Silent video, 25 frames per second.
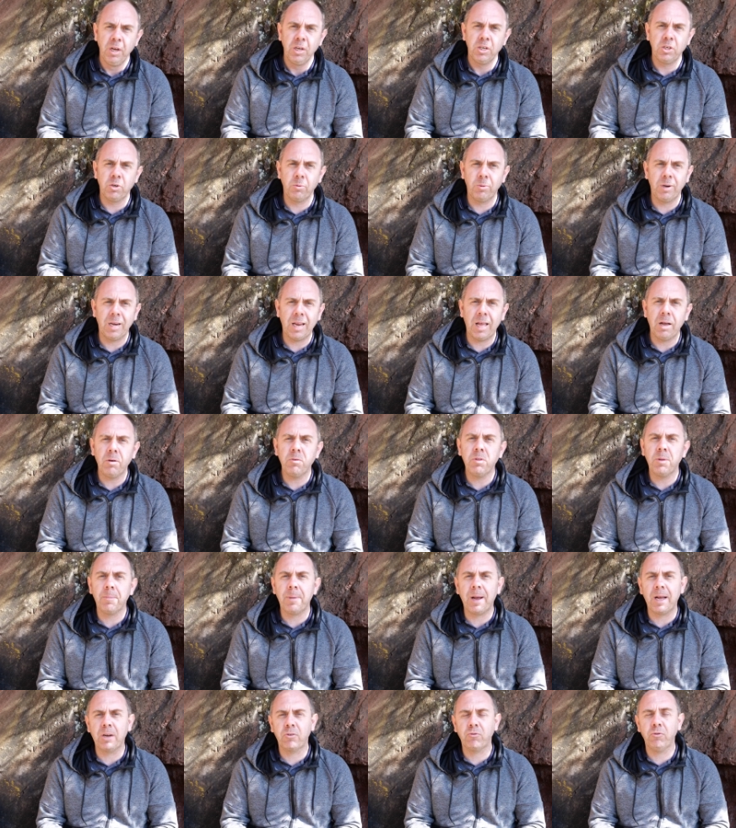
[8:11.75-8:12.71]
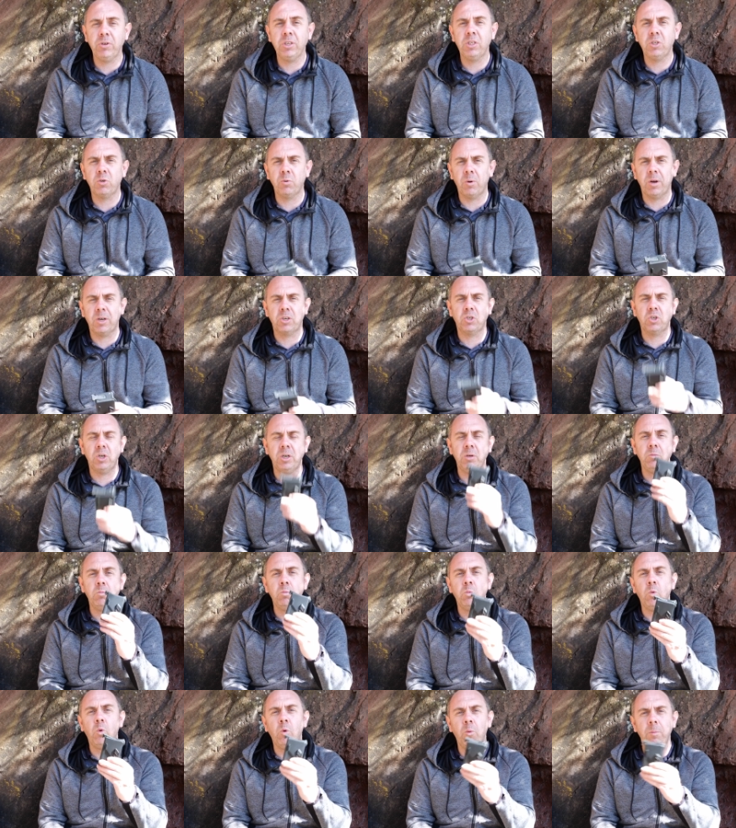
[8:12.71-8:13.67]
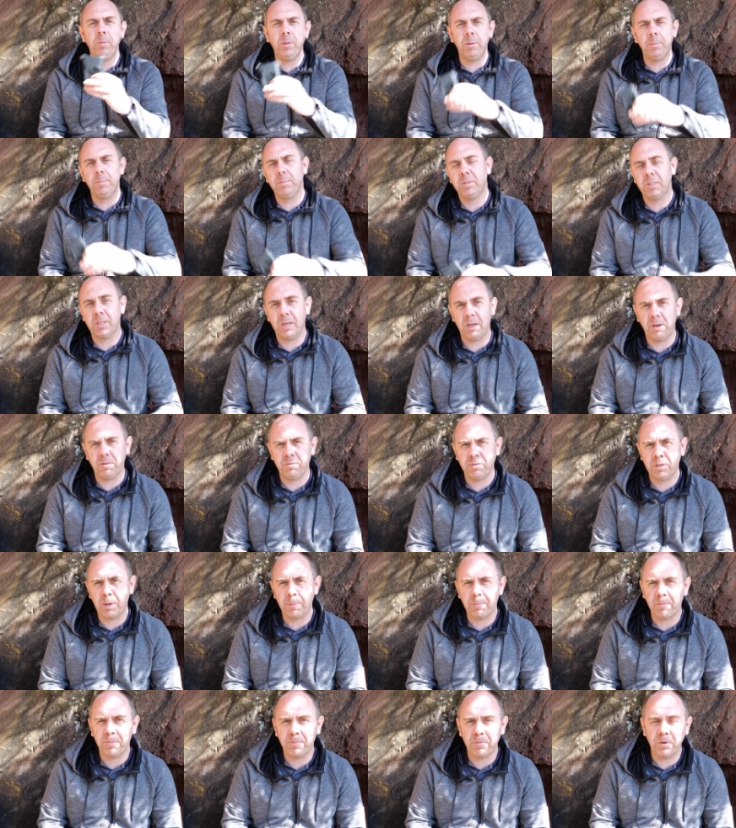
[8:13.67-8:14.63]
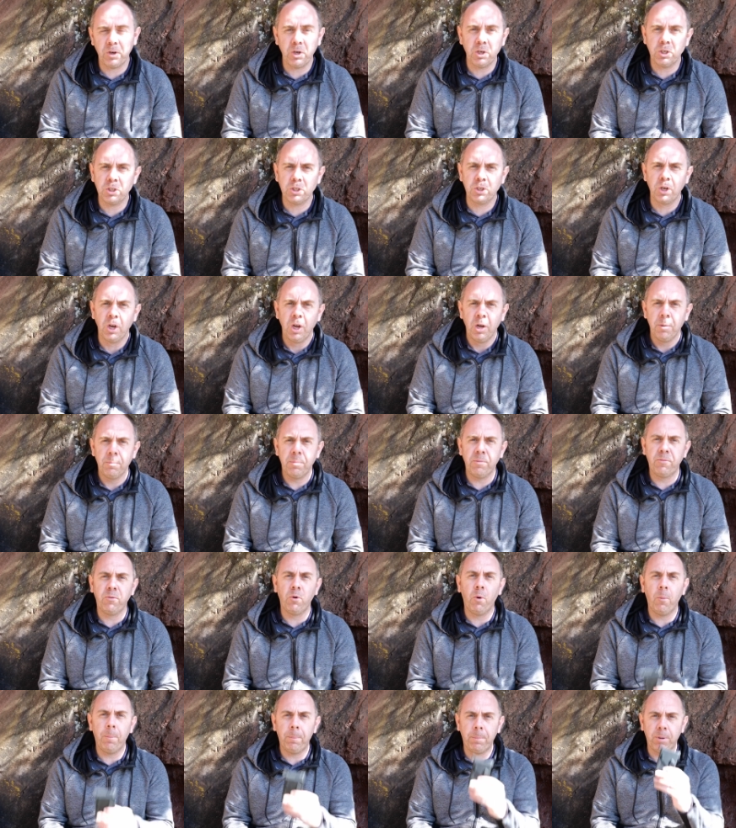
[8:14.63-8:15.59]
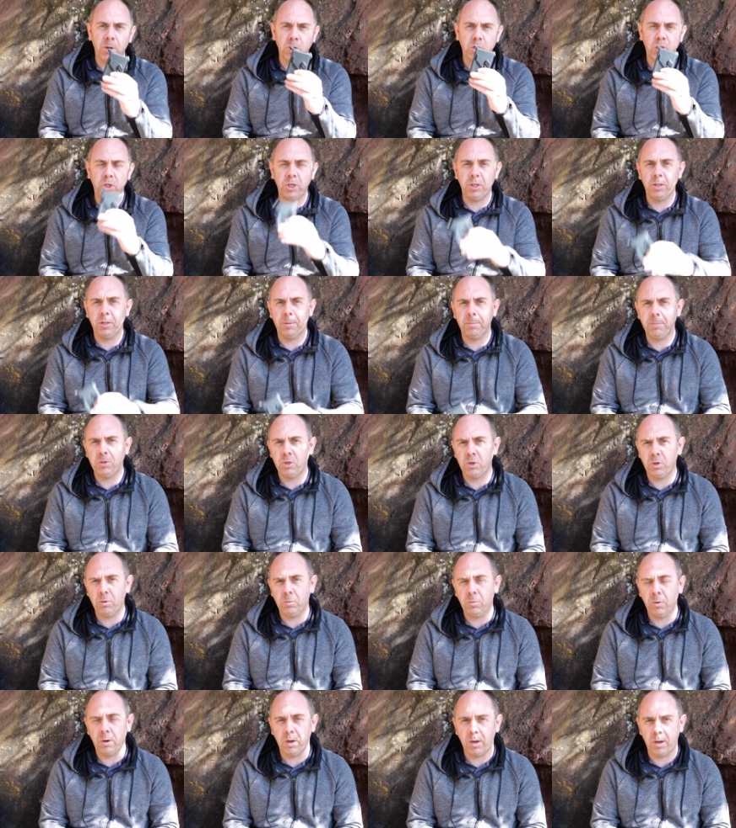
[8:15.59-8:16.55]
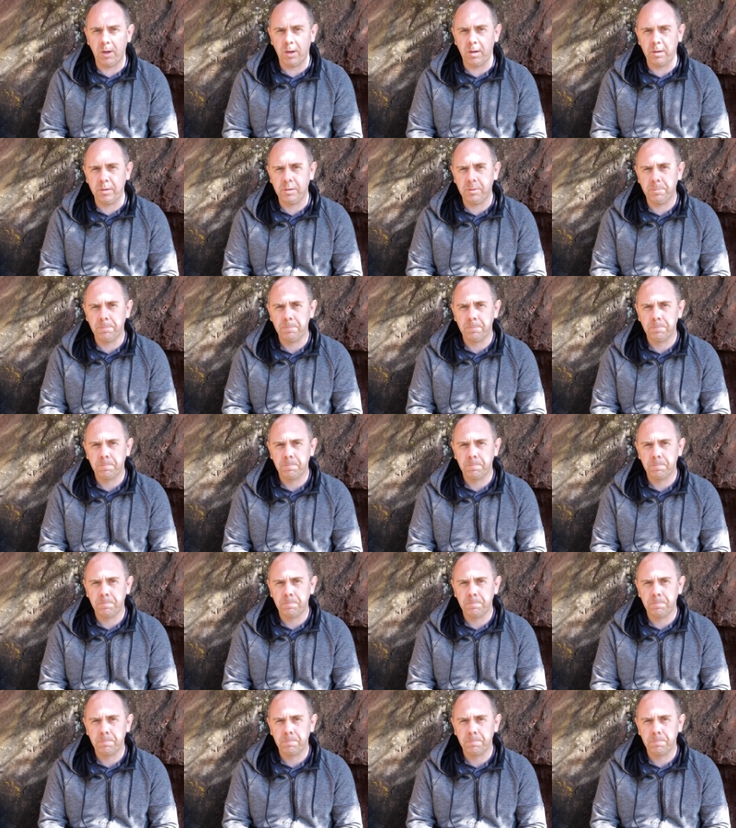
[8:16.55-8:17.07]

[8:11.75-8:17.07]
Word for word: to allow the batteries to actually warm themselves up first before pushing them too hard.